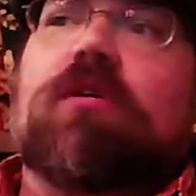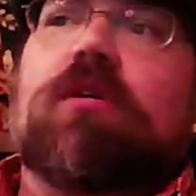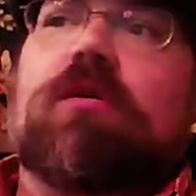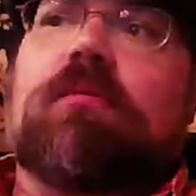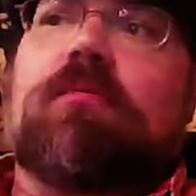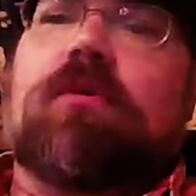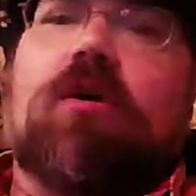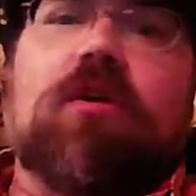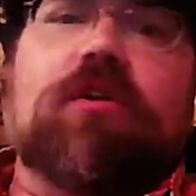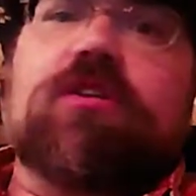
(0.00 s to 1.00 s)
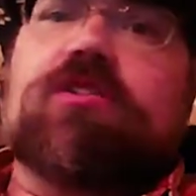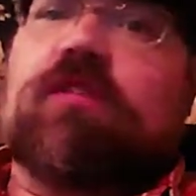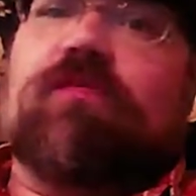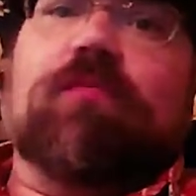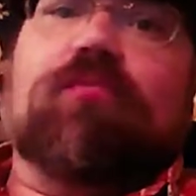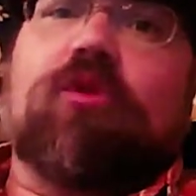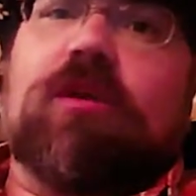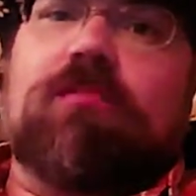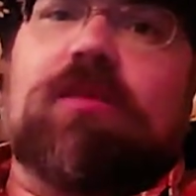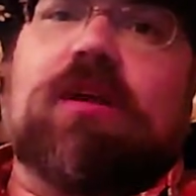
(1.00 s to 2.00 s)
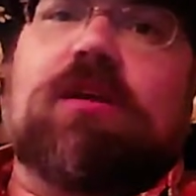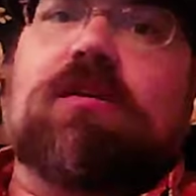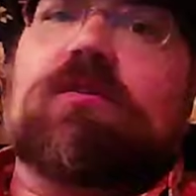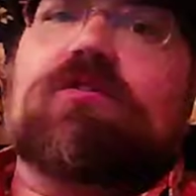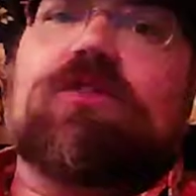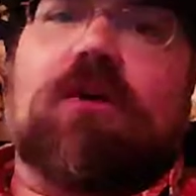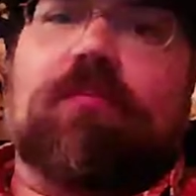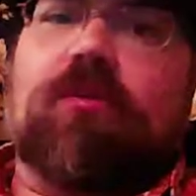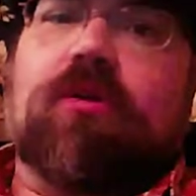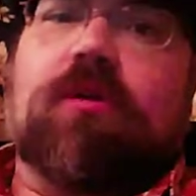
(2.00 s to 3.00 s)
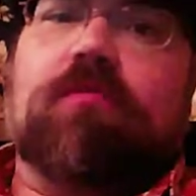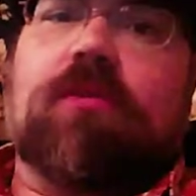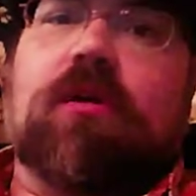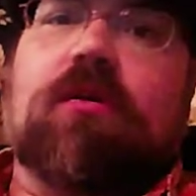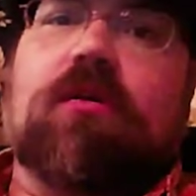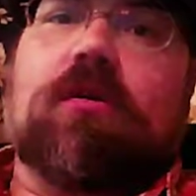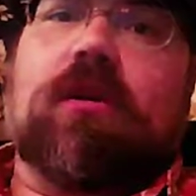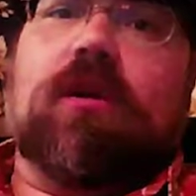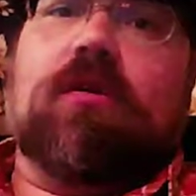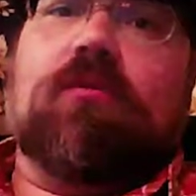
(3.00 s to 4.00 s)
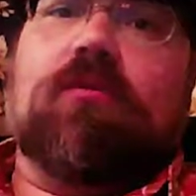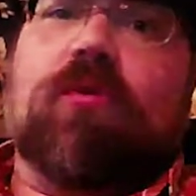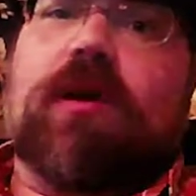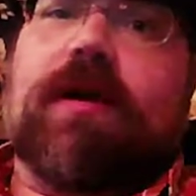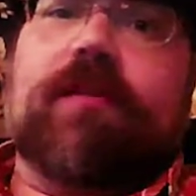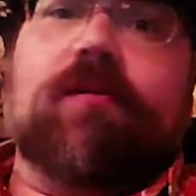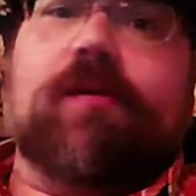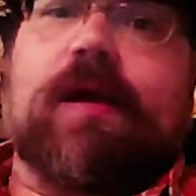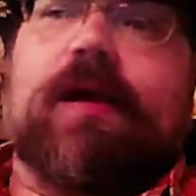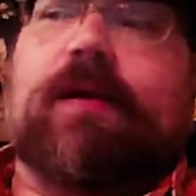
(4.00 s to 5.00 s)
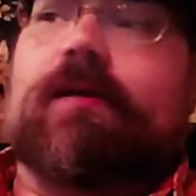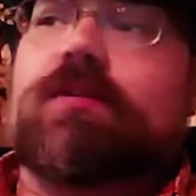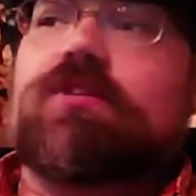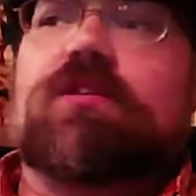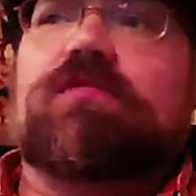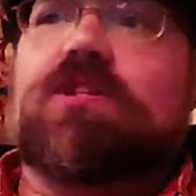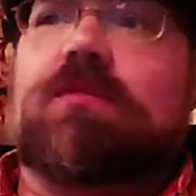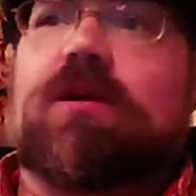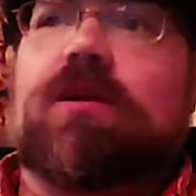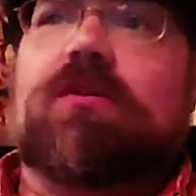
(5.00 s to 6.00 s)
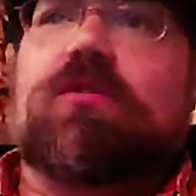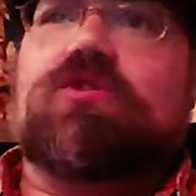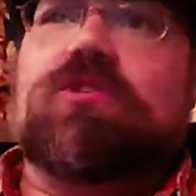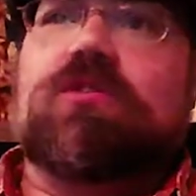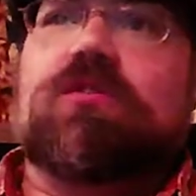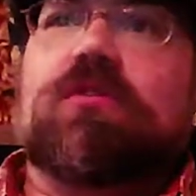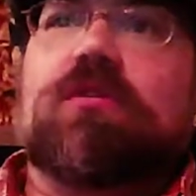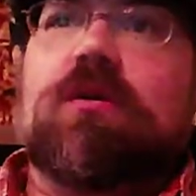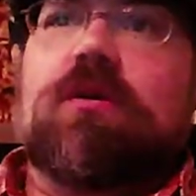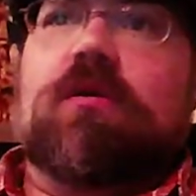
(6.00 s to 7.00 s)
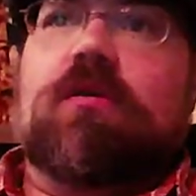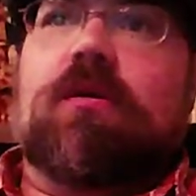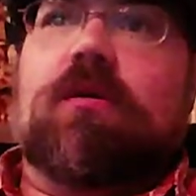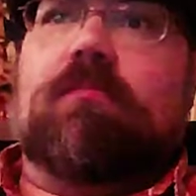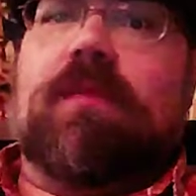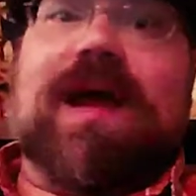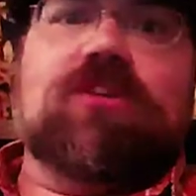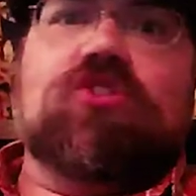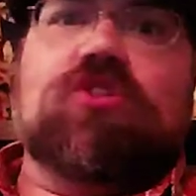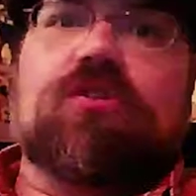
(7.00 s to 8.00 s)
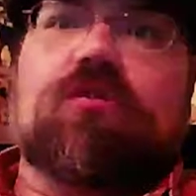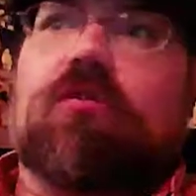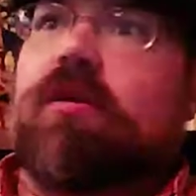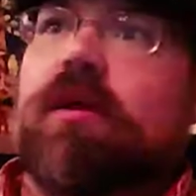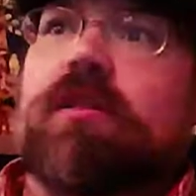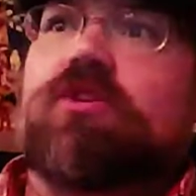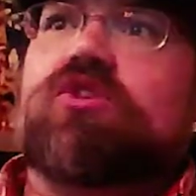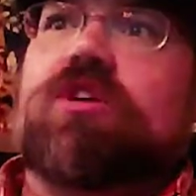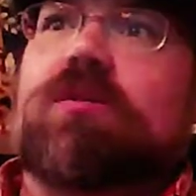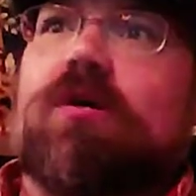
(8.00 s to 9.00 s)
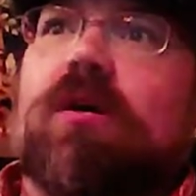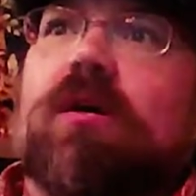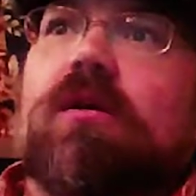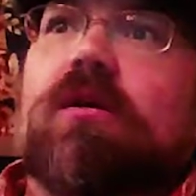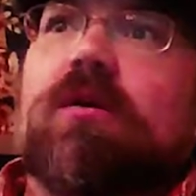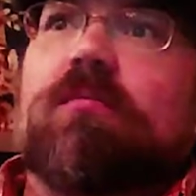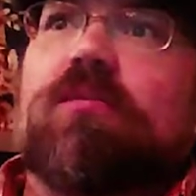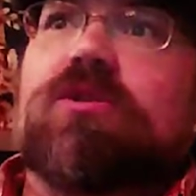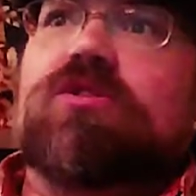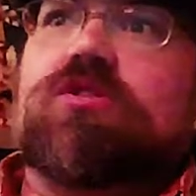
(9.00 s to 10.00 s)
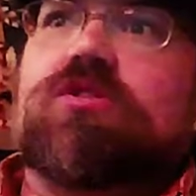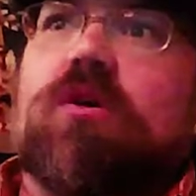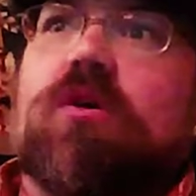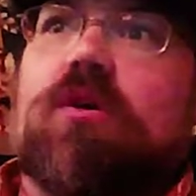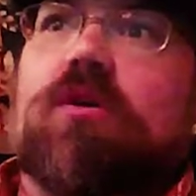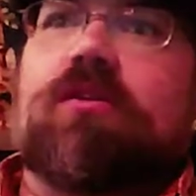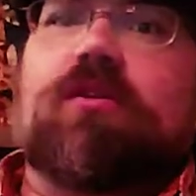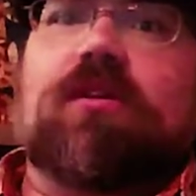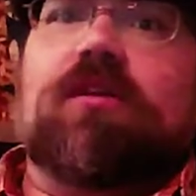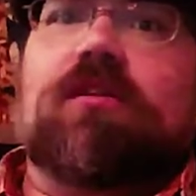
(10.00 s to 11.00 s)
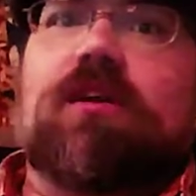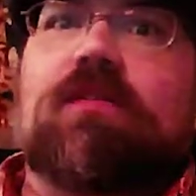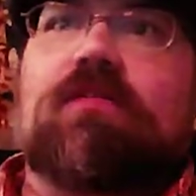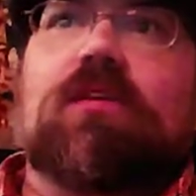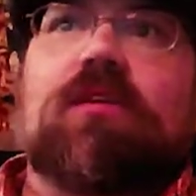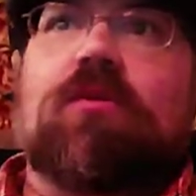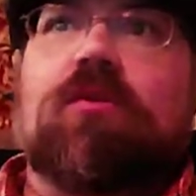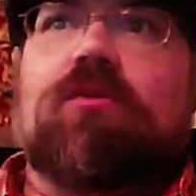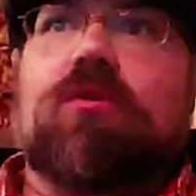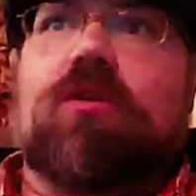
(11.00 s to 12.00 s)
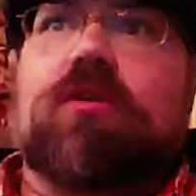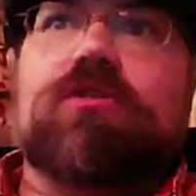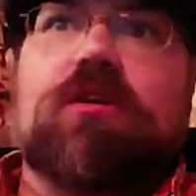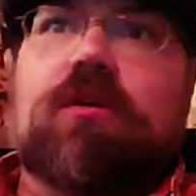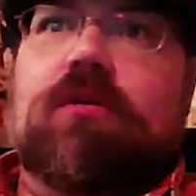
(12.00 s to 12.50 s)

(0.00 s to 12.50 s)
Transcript: All these different print medias I'll put up there, and the way I look at it is if somebody goes into Mass General and they see my business card and then they leave and they go across